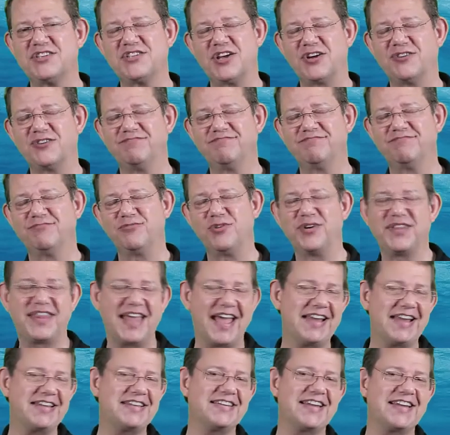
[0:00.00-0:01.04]
So, with
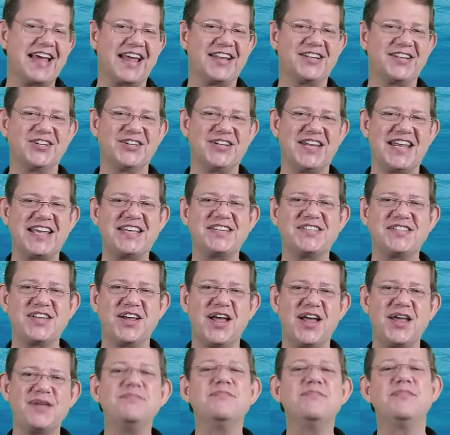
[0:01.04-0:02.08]
that, until next
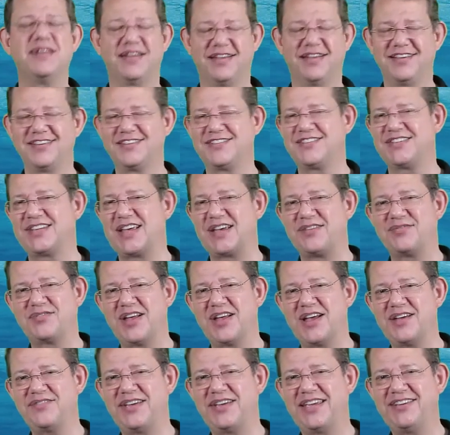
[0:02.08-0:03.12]
time, safe
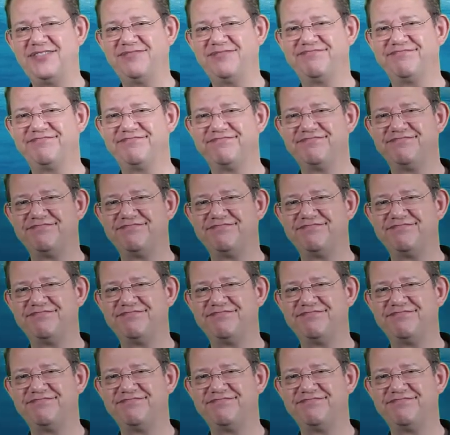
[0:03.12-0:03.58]
diving.